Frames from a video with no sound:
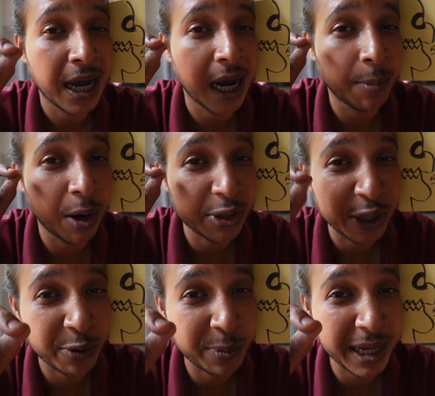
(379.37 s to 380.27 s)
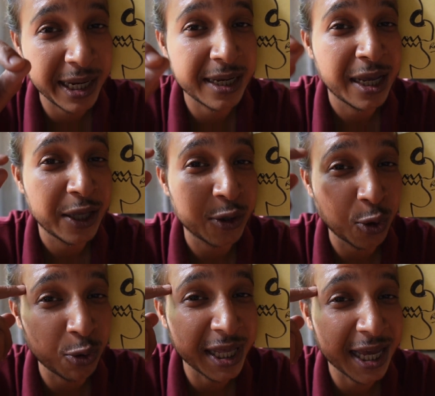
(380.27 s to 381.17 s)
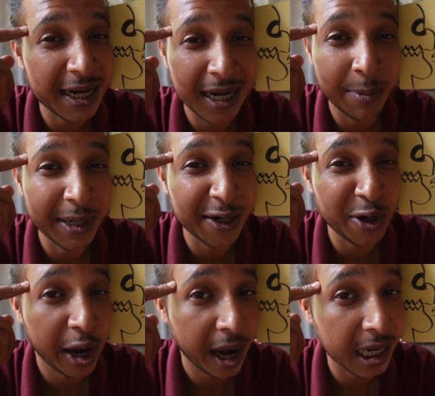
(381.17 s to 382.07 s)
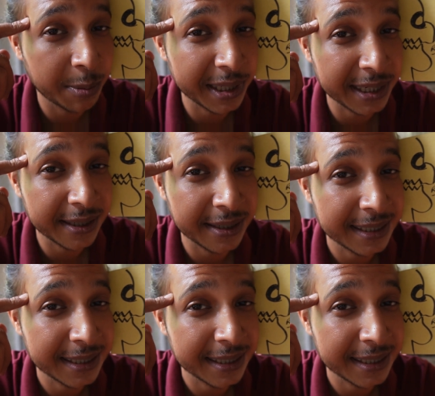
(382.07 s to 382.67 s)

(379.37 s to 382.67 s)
about your being through their limited or unlimited